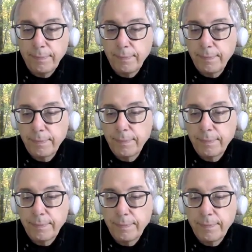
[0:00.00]
Very
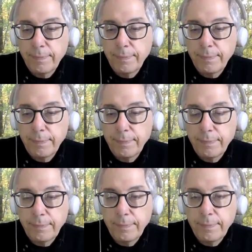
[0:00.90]
good. That brings us to our
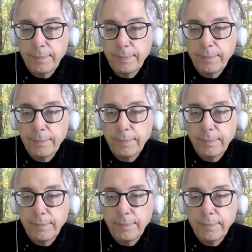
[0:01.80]
whistleblower,
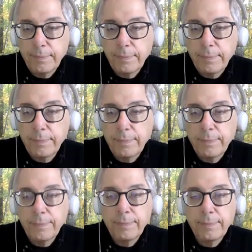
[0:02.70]
I
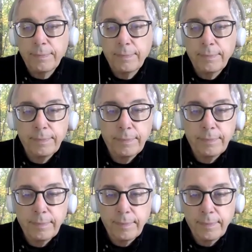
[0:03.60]
guess,
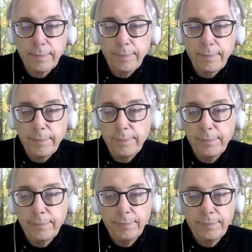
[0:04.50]
because she,
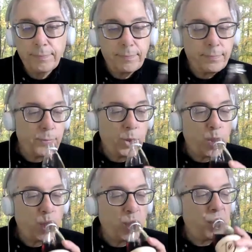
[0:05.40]

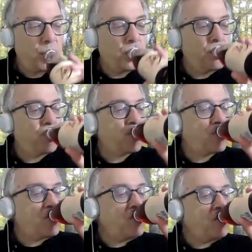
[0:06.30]
if my
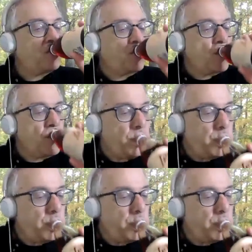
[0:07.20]
understanding is correct,